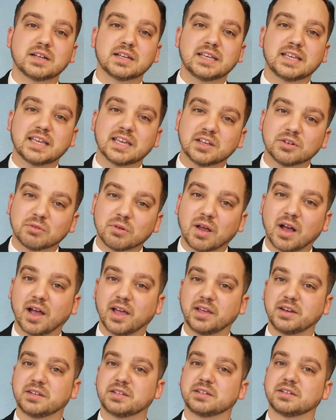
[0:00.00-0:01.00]
Get
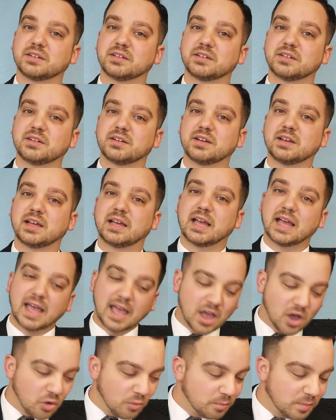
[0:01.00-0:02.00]
right.
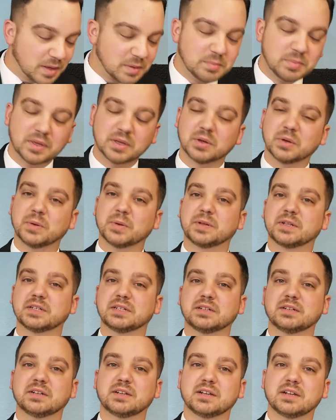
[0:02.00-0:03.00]
Help me build.
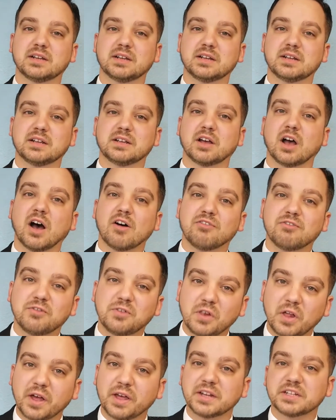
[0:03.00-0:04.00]
A
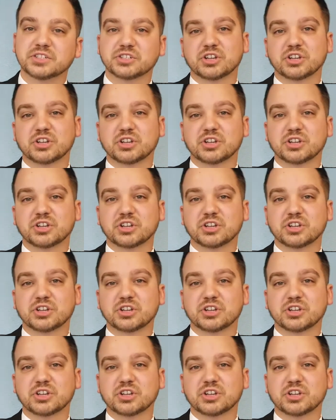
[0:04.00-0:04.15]
flood is